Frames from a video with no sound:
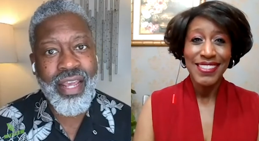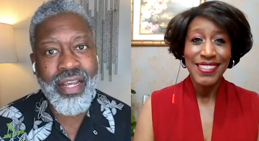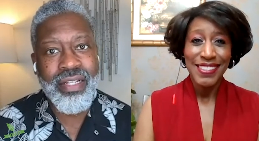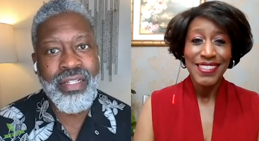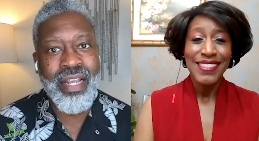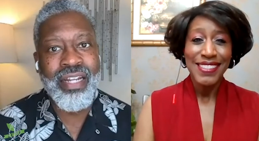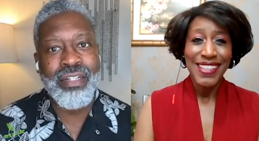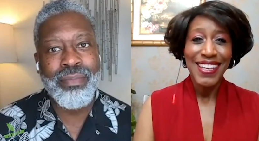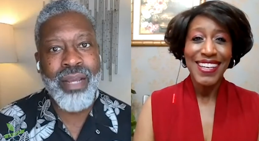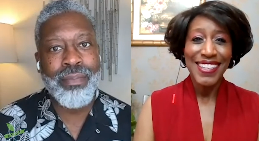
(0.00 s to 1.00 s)
Speaker 1: things,
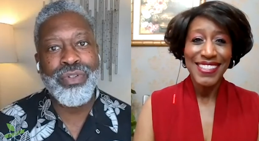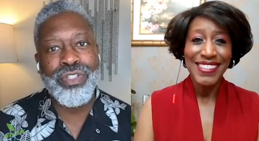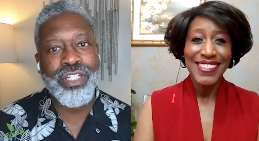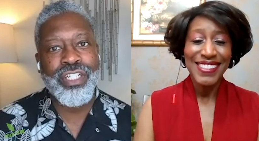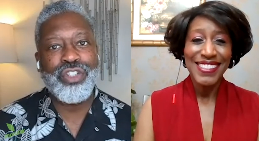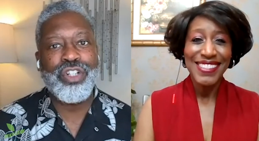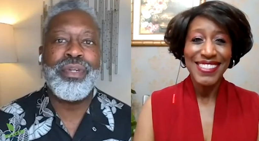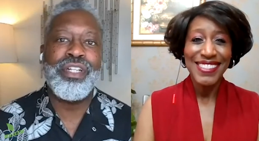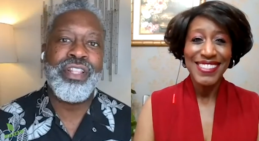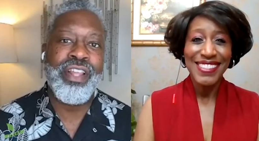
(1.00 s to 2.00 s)
and to be able to
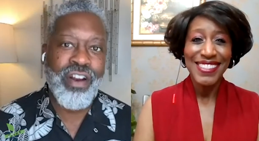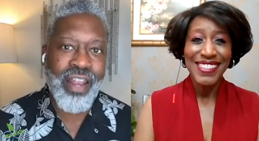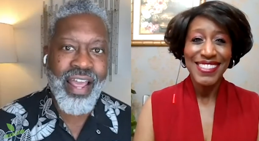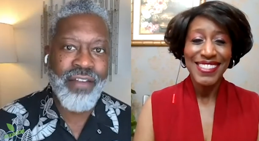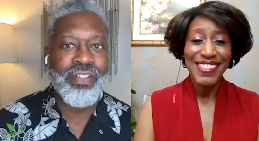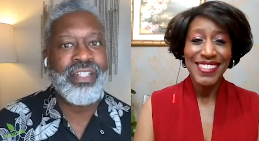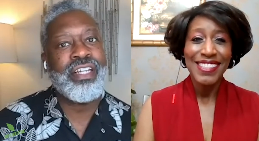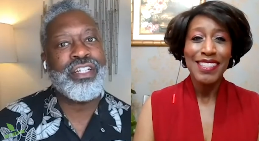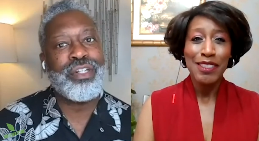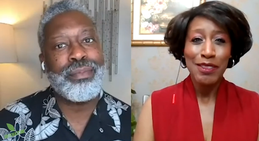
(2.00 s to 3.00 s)
contribute to their life as
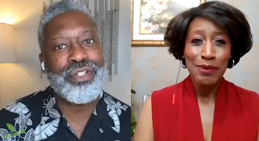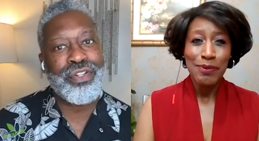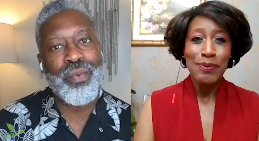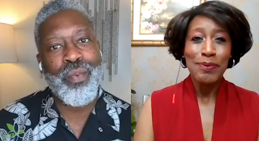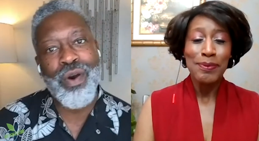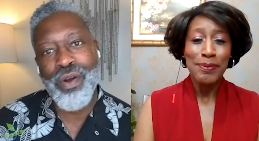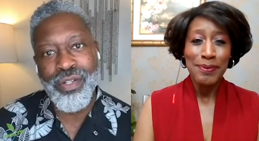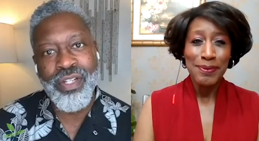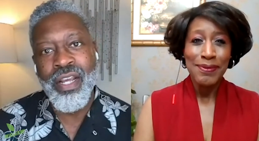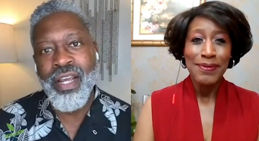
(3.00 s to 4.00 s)
they contribute to the
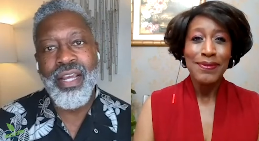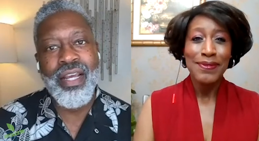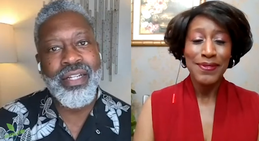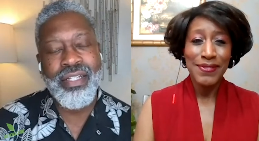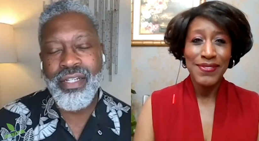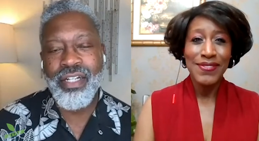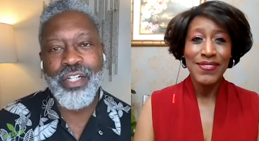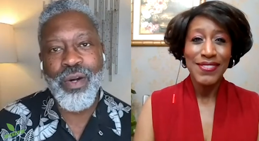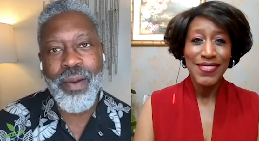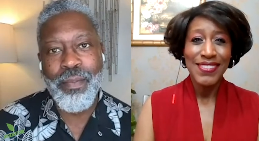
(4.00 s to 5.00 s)
world, it's mm-hmm.
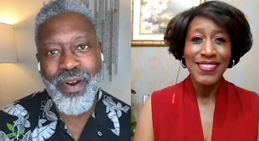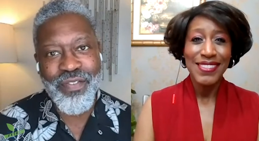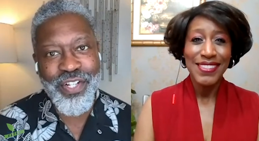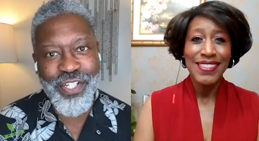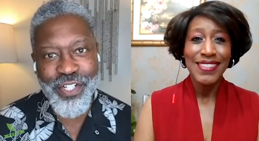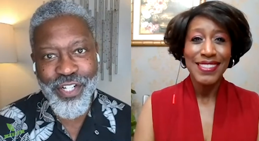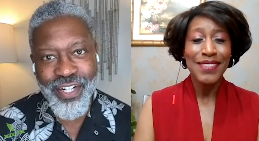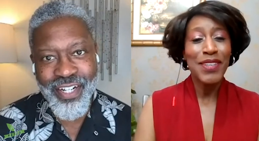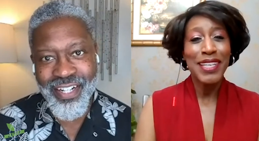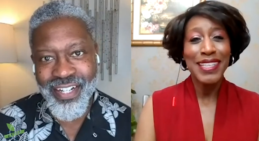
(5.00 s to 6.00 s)
such a great privilege.
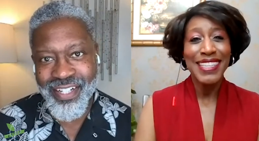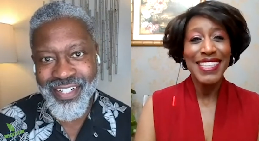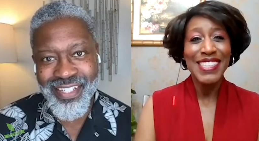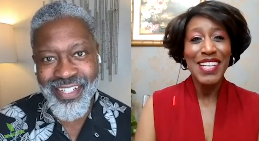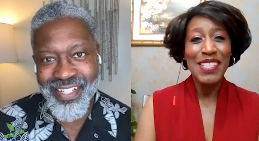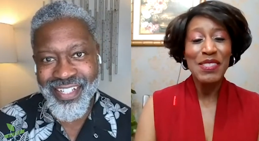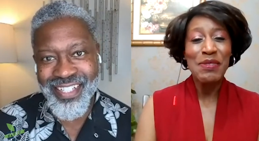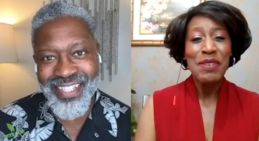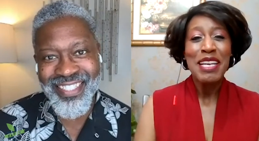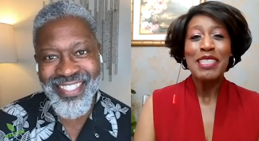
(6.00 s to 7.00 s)
Speaker 2: Man, that's
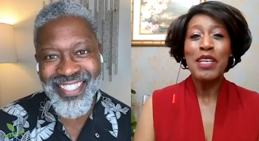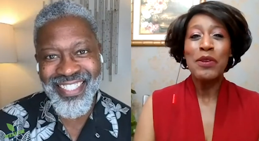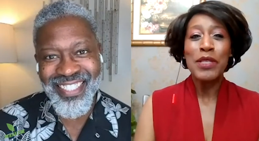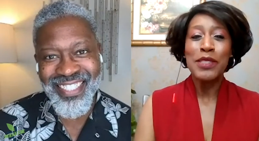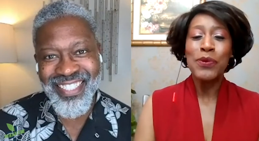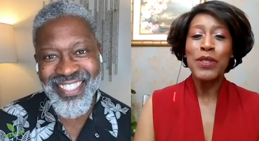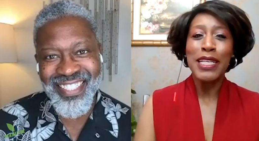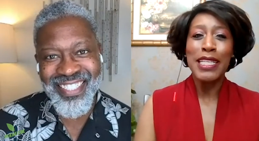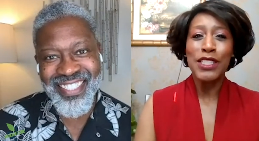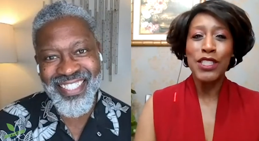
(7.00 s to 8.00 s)
awesome. Now, Rich,
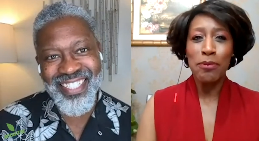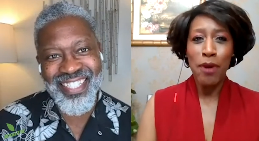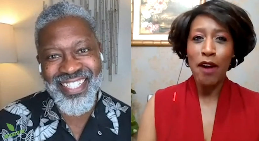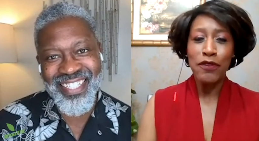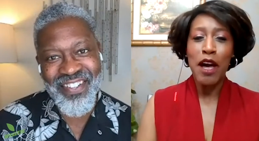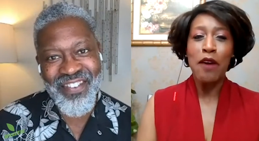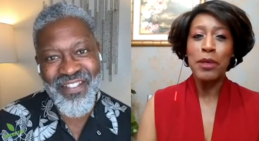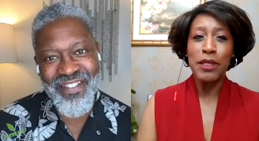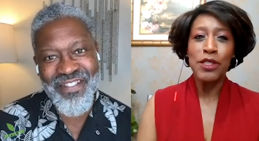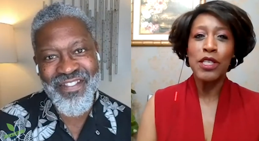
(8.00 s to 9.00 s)
we're going to jump off
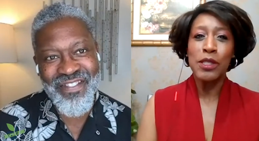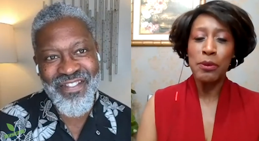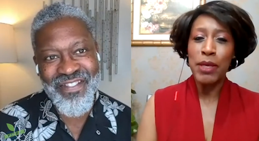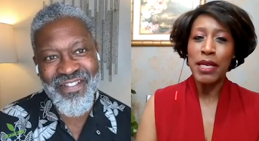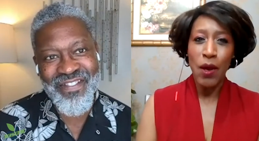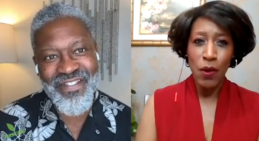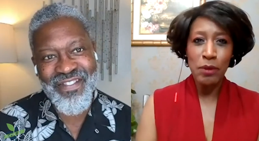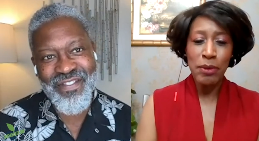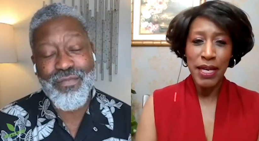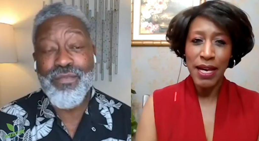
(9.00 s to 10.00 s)
topic just a bit,
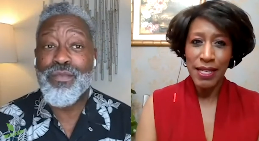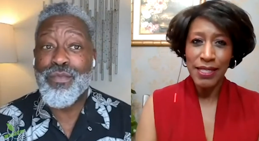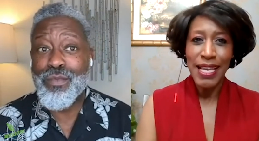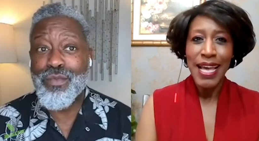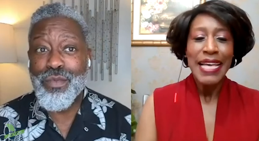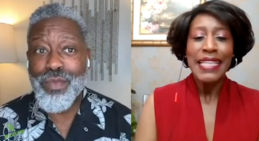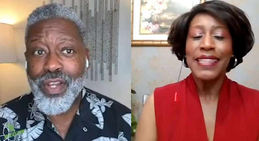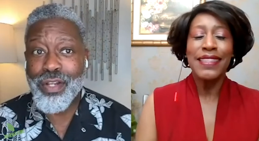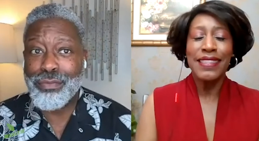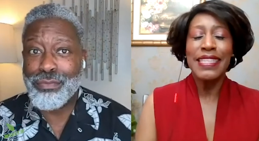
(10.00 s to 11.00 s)
only because
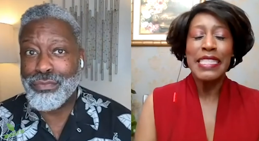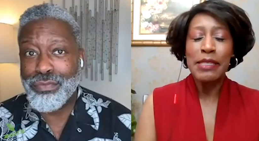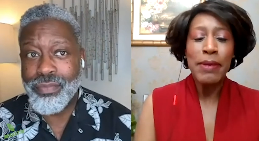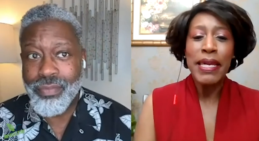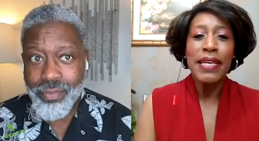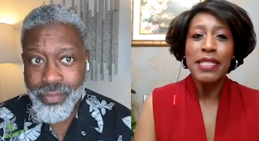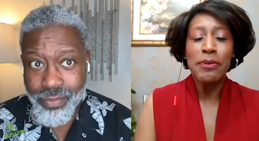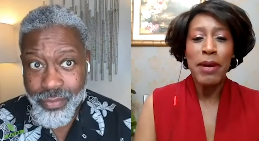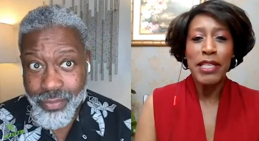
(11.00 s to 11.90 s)
it's me and